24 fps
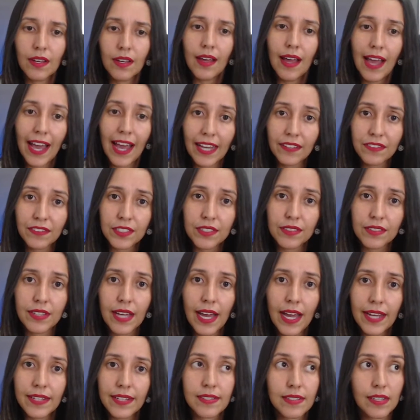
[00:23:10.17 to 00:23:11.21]
After
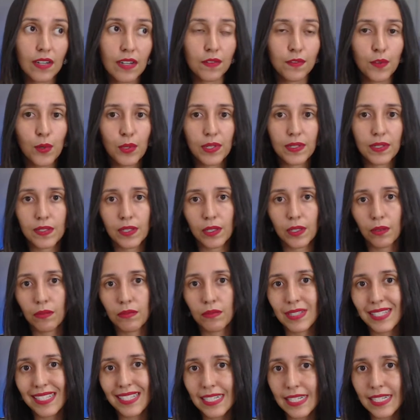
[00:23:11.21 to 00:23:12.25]
that, start focusing on
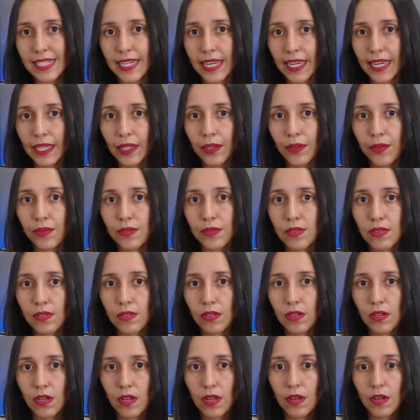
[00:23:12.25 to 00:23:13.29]
details,
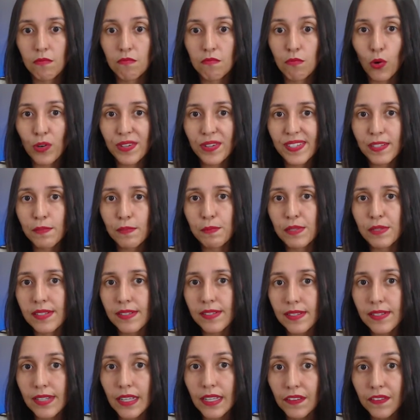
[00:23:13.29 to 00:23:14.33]
more
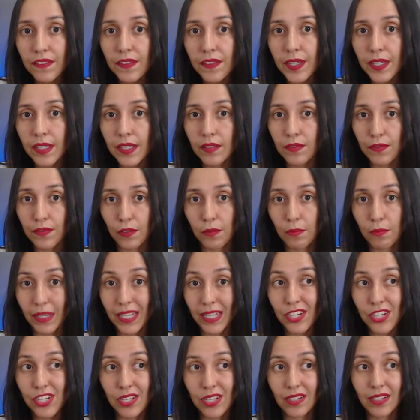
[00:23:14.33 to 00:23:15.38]
specific
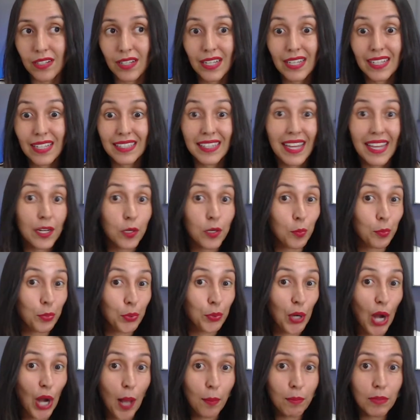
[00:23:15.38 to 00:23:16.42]
information that you
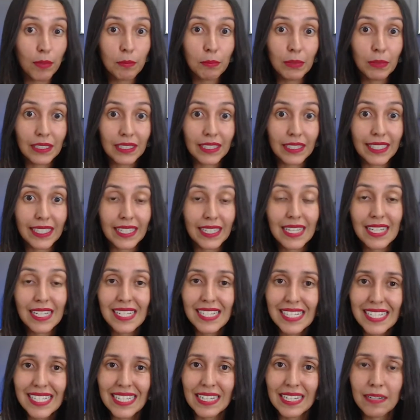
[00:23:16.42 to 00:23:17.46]
probably
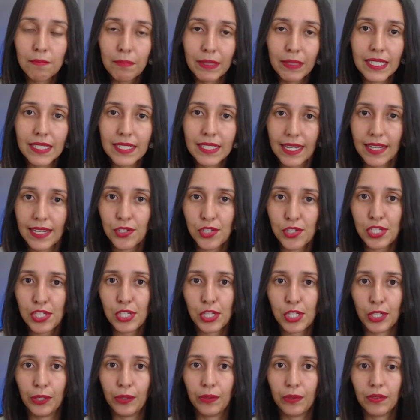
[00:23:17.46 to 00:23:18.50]
didn't pay attention
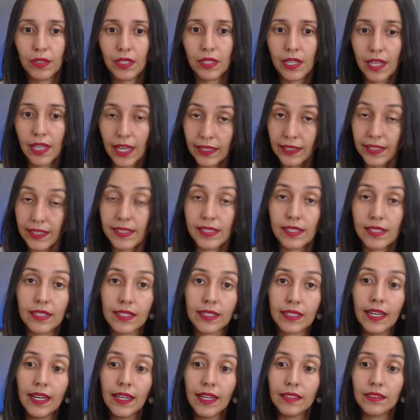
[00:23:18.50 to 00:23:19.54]
to. And listen
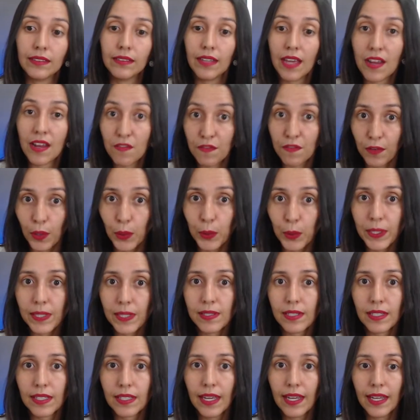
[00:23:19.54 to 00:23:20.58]
again and
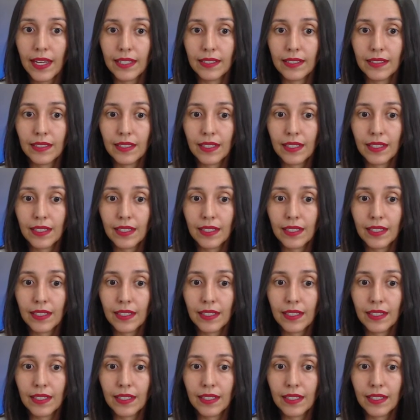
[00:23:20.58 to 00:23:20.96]
focus again.